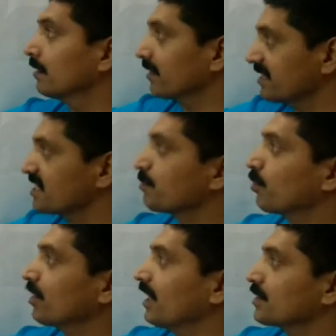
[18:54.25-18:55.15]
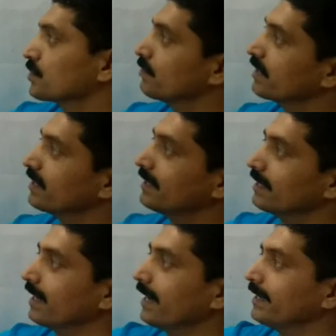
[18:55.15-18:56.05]
reciprocal also, we
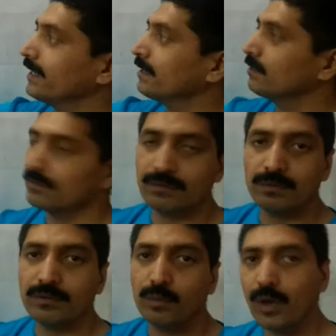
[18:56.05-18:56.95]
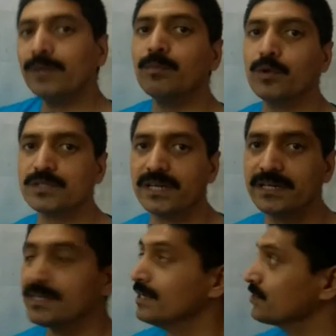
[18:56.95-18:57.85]
can adding one both
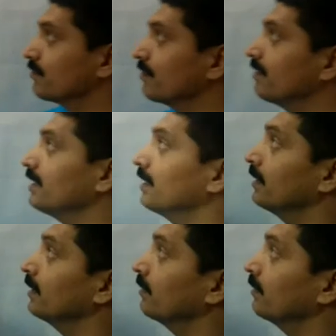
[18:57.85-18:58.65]
side, so we will